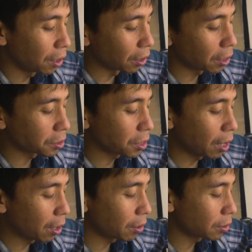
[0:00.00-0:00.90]
and it's
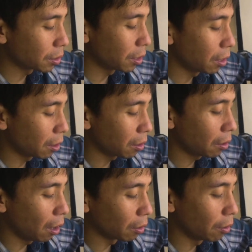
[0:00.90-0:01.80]

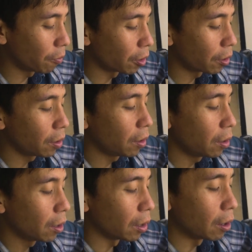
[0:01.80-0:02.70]
got liver,
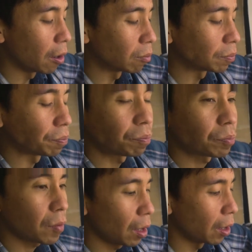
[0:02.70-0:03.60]

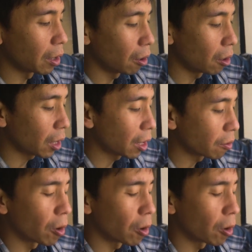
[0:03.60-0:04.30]
like all kind of